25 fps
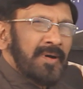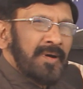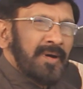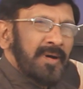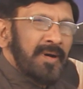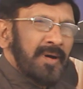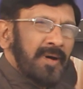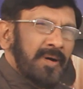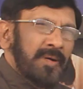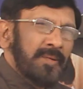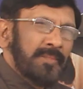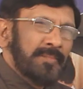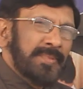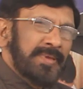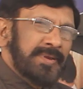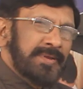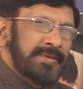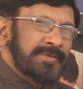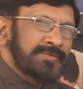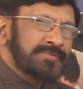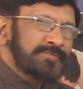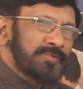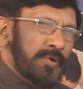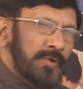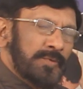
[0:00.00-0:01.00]
how many
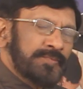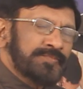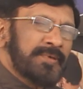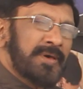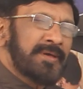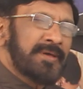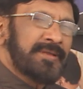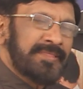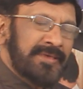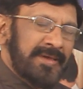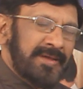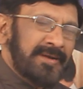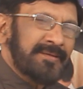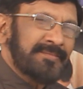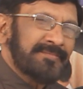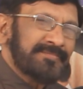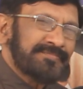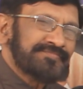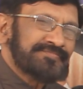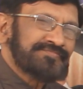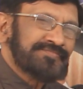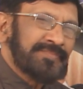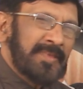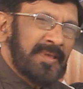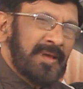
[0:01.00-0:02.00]
scopes are there?
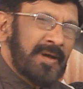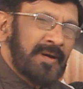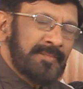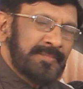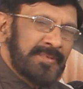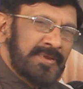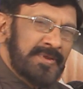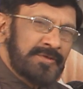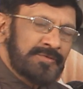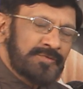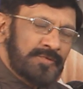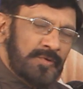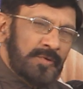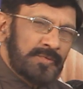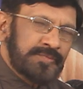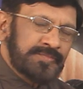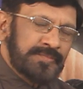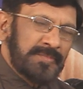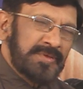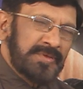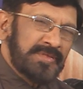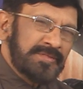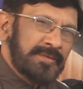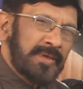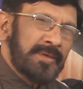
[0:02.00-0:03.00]
How many scopes
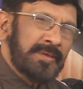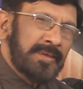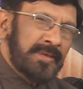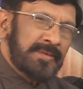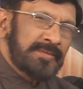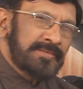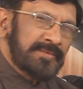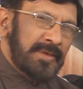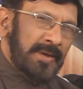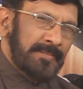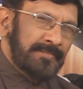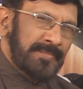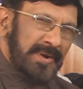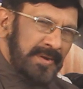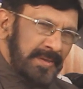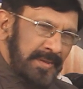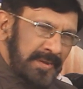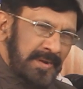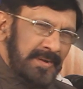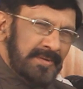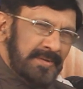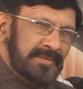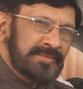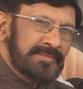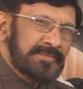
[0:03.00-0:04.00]
means somebody
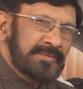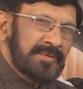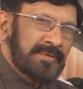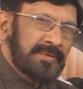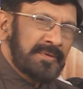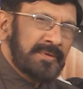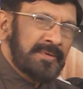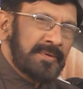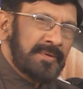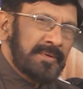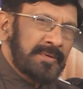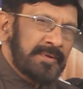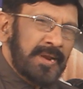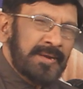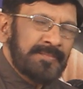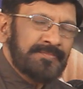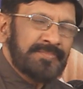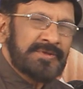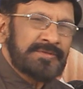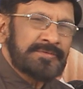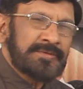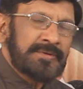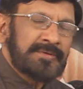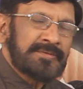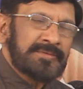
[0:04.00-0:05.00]
gets
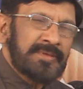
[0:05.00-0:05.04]
10%,